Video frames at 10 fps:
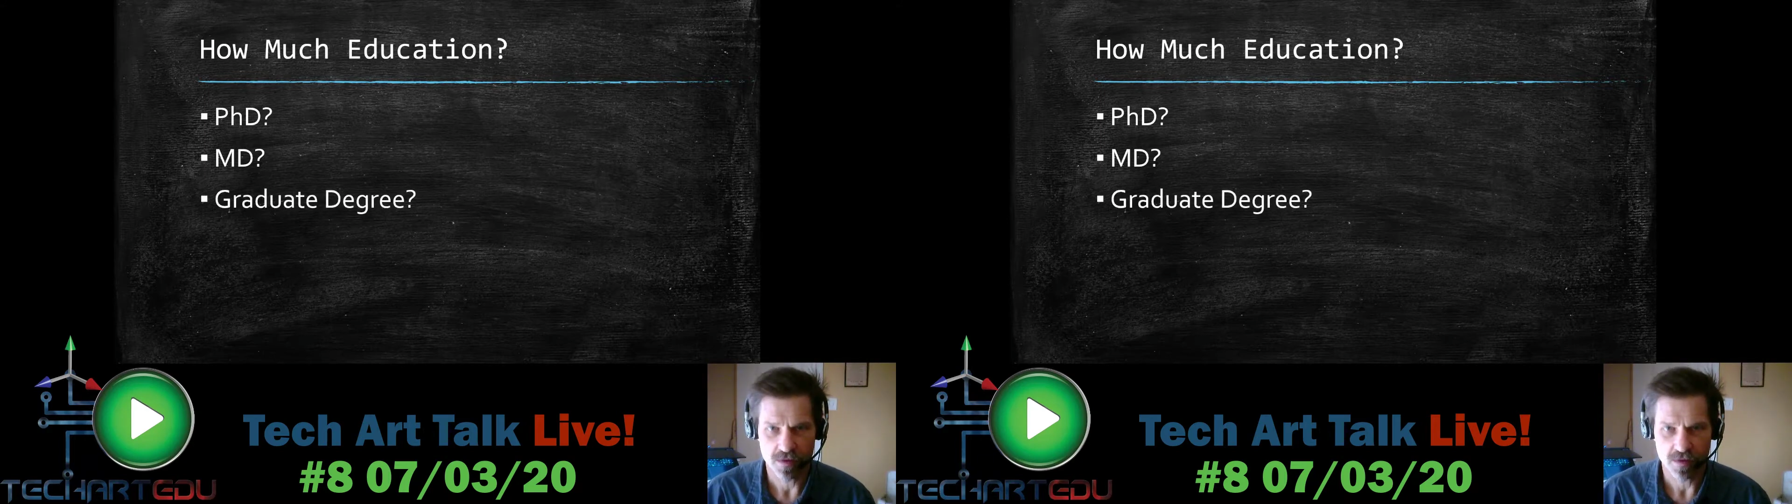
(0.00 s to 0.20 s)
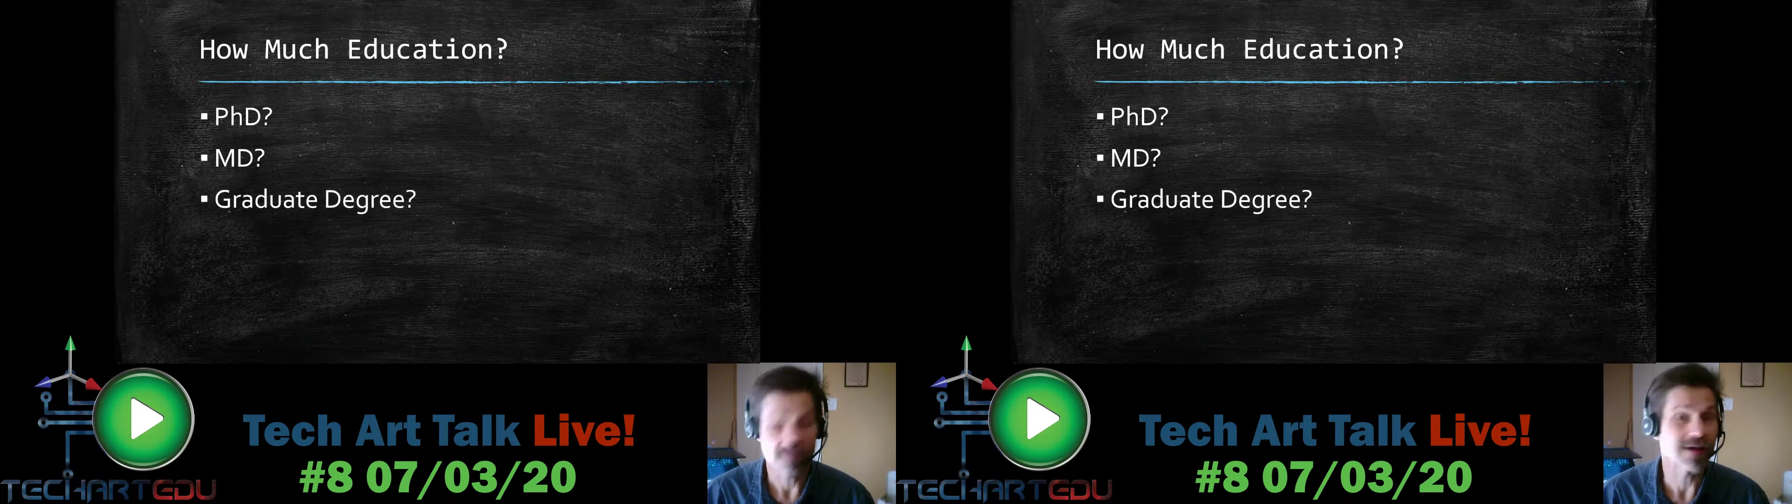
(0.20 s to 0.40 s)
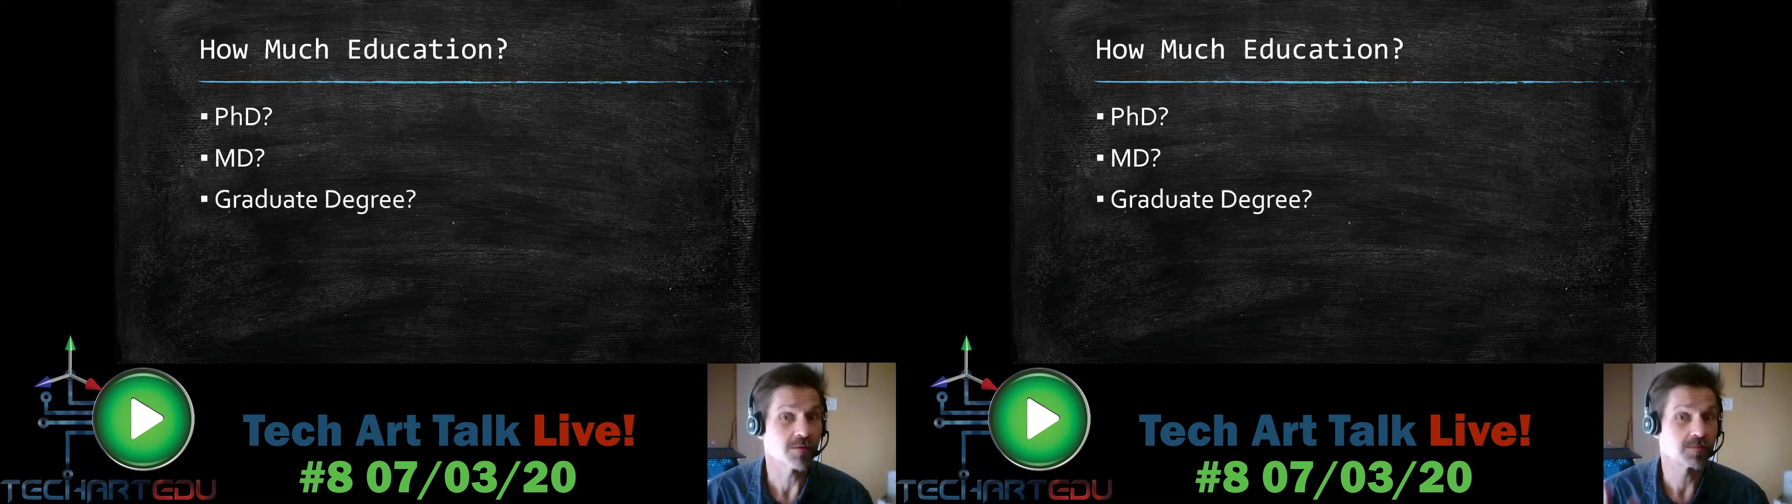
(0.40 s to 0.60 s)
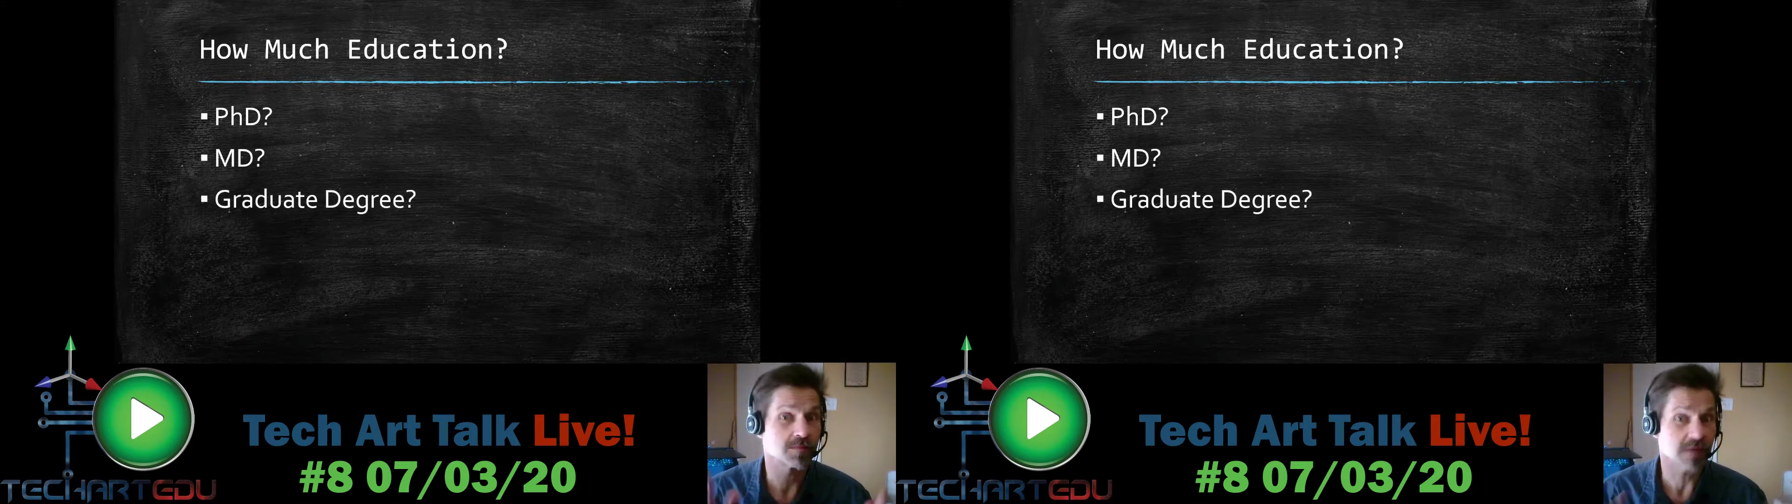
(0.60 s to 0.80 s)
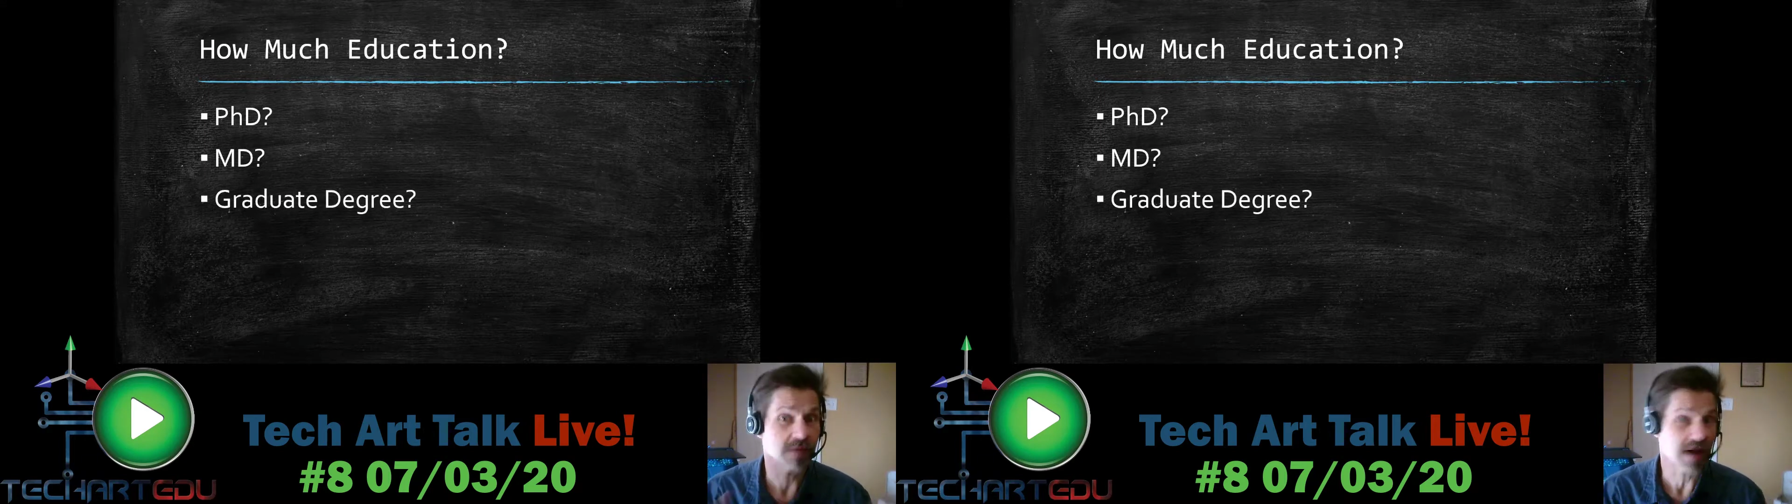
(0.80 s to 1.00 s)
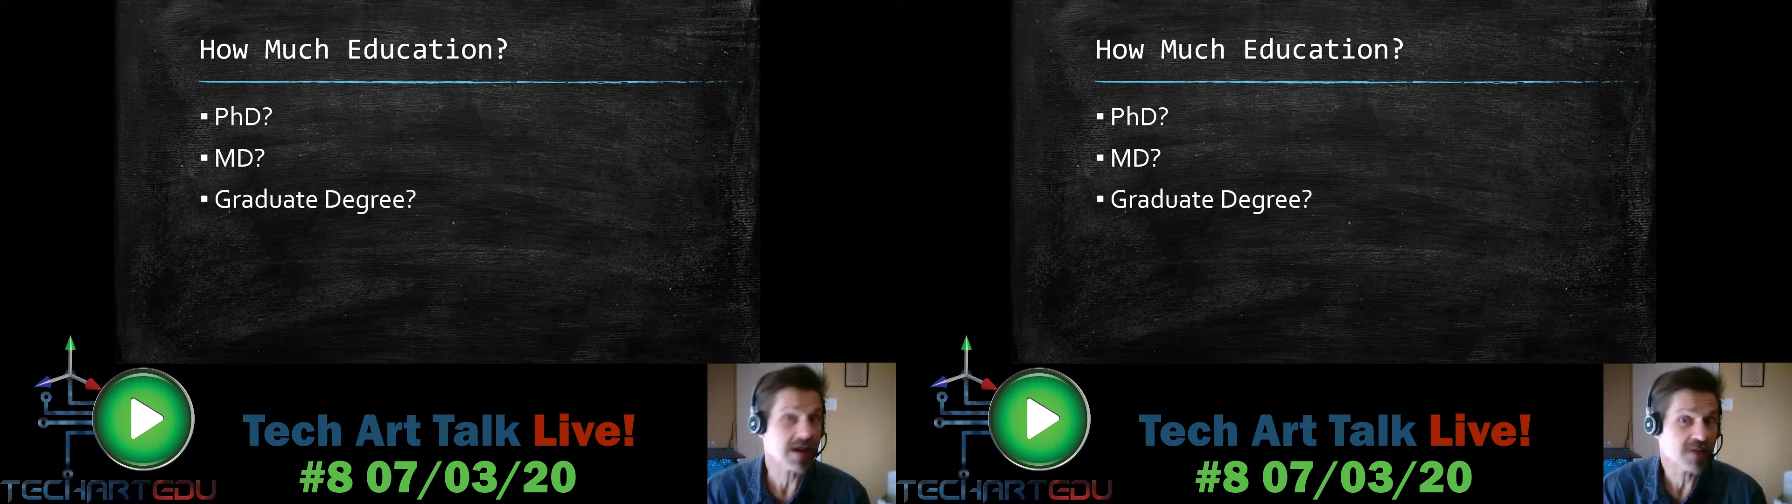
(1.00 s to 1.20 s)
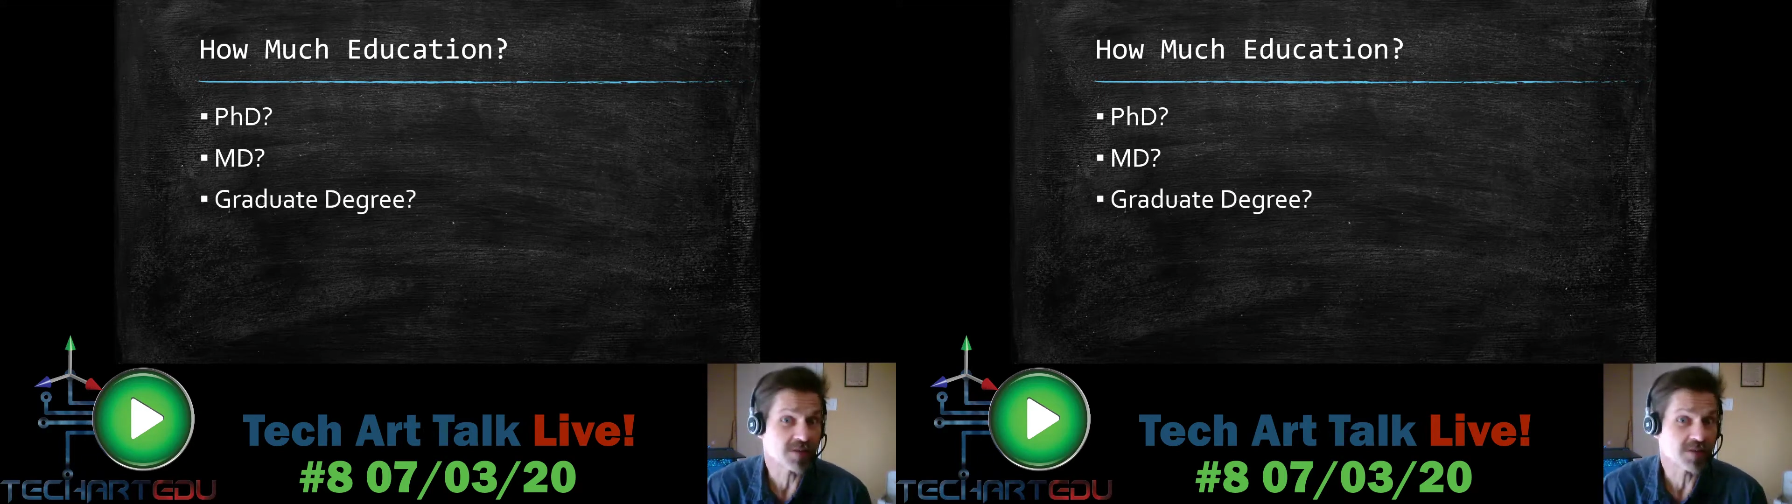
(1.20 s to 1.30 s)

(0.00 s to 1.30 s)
Now, I have